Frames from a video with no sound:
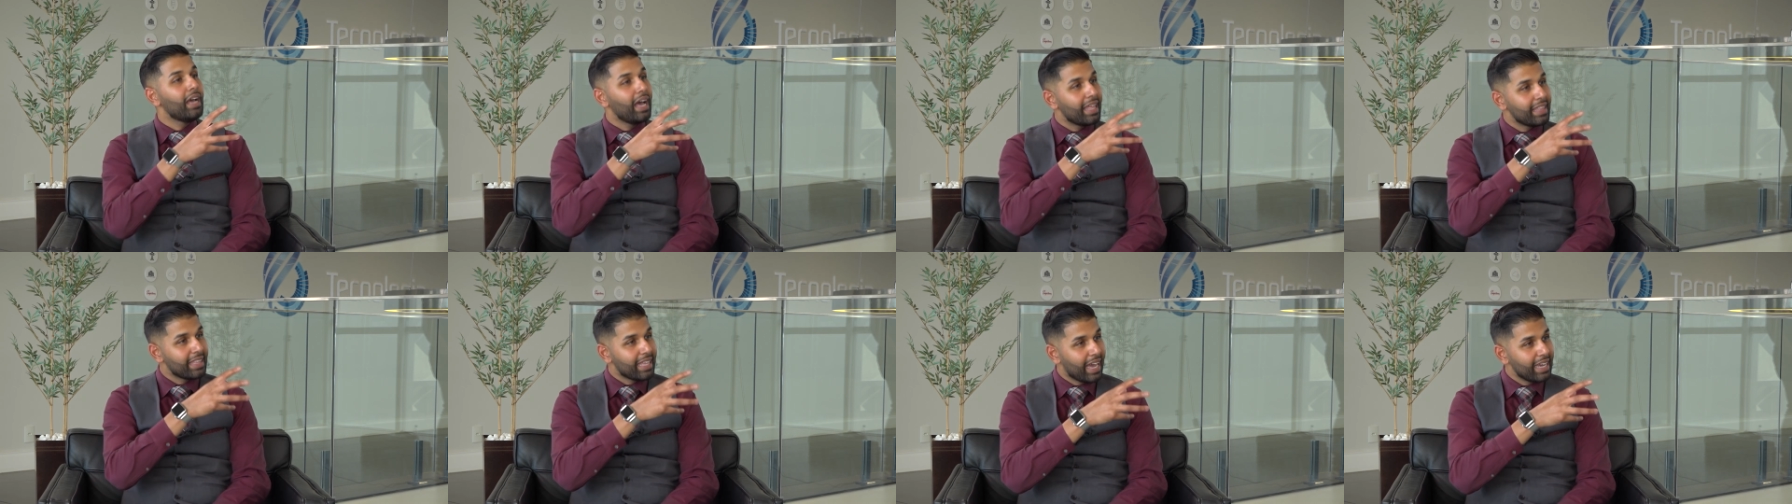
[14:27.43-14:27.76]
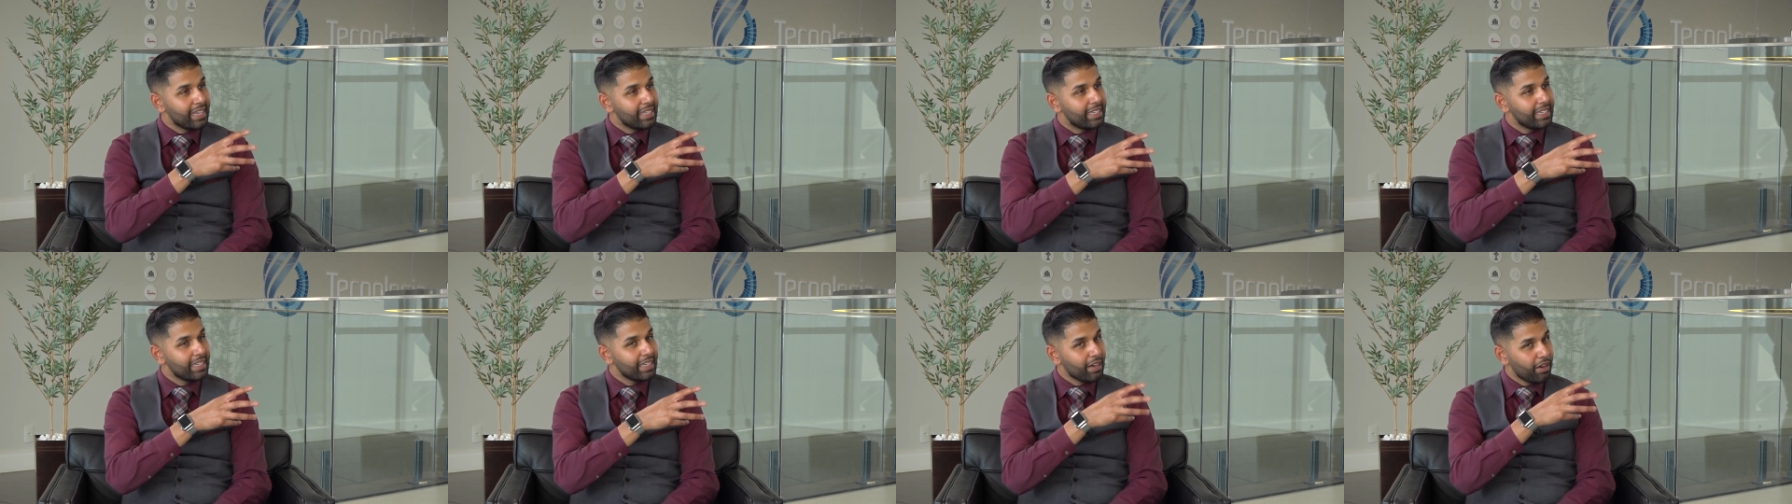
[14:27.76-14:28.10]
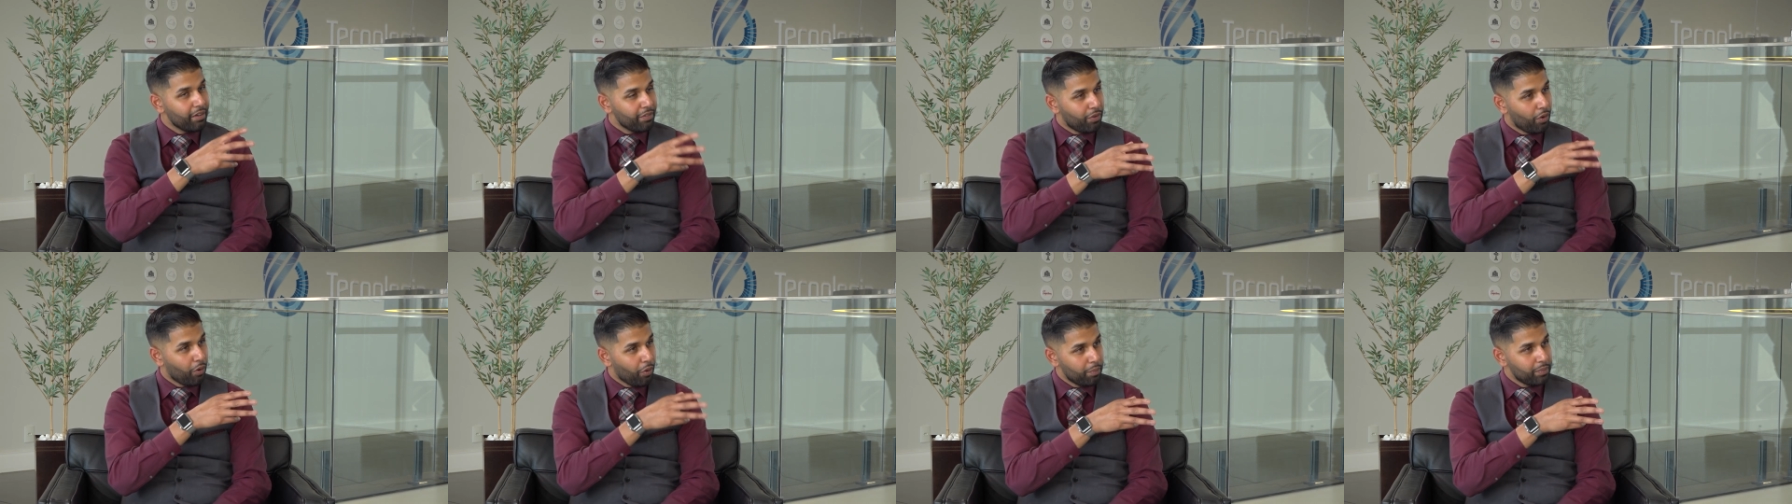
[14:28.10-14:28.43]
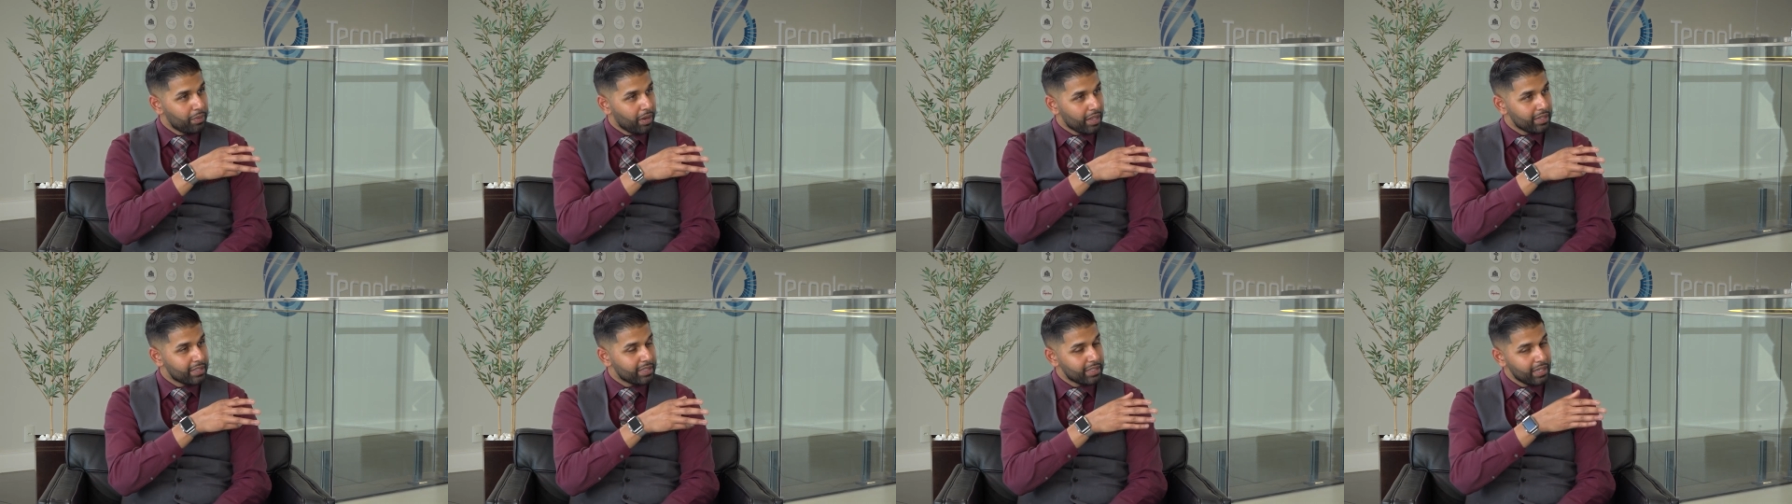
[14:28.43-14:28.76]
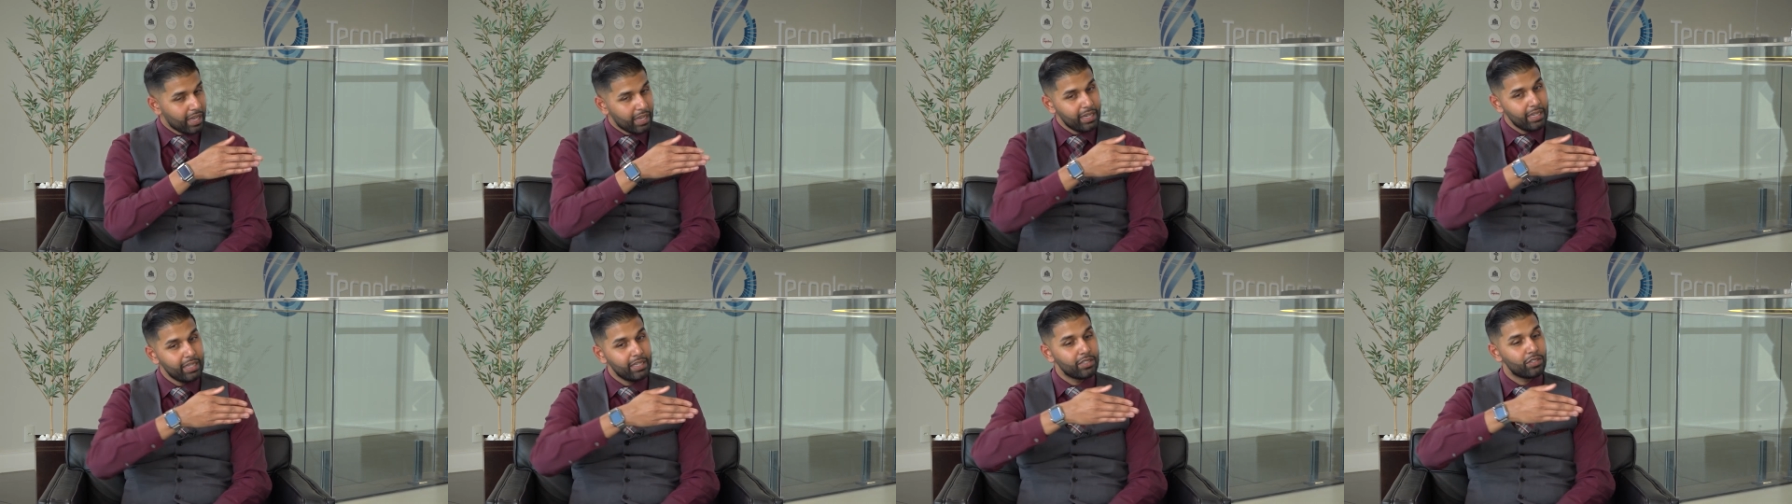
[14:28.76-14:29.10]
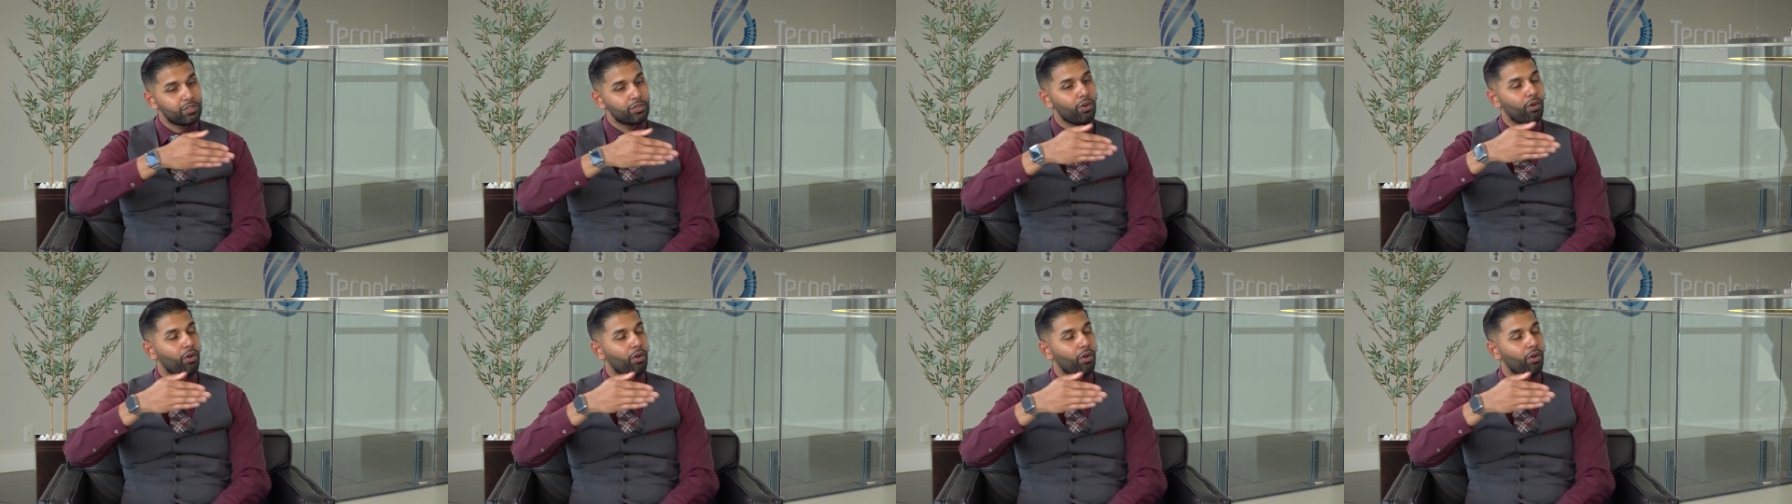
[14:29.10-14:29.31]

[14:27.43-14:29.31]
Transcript: The idea of hope.study is to